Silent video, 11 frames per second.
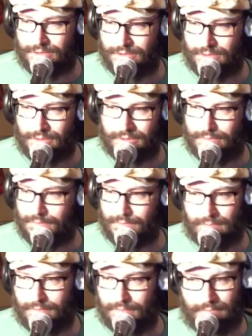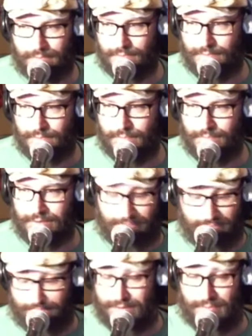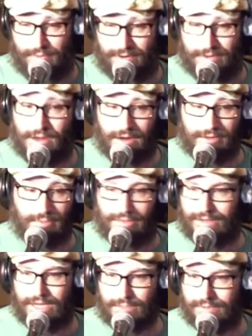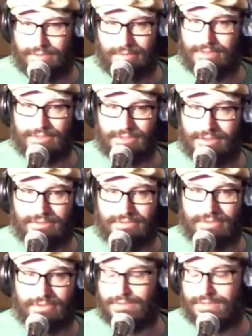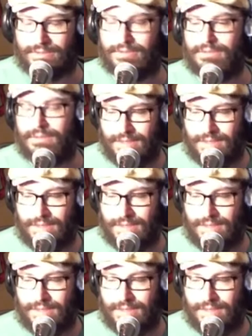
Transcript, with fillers: or just people if people want to talk to me and ask me this stuff. You know, it's mm.